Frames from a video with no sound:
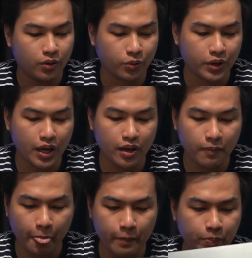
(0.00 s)
Okay,
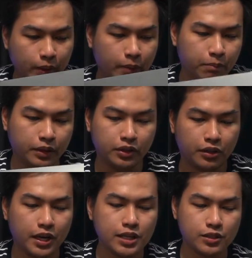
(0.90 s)
but the
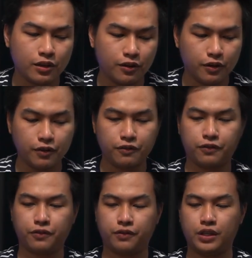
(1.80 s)
rest of
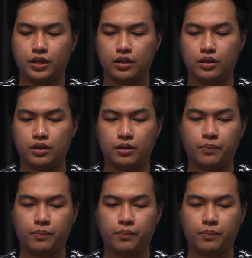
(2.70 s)
the